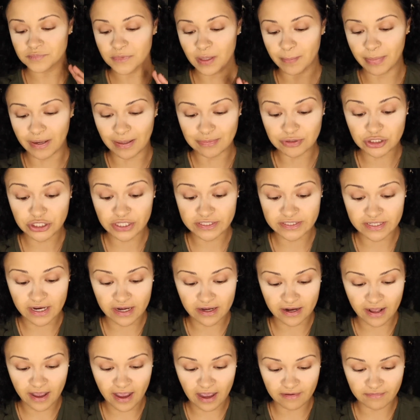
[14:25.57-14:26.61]
but I'm just excited
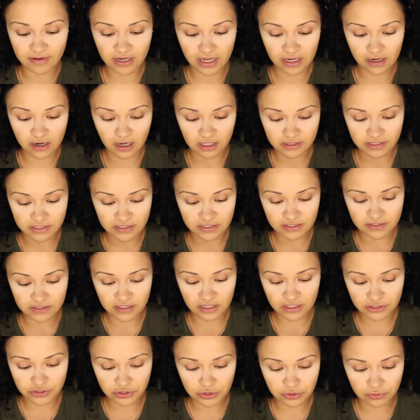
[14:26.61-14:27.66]
to have it. I got these
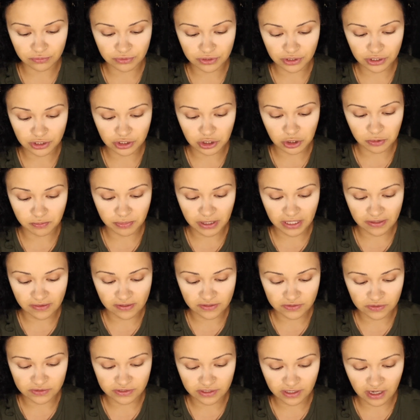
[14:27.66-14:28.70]
two really cute bathing
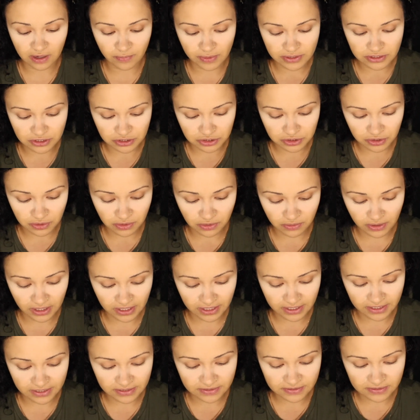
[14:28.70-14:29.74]
suits. I can't wait to show you
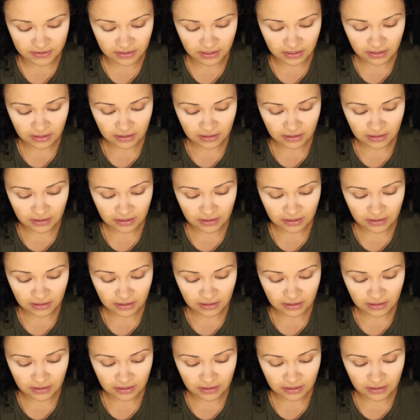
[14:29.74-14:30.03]
guys.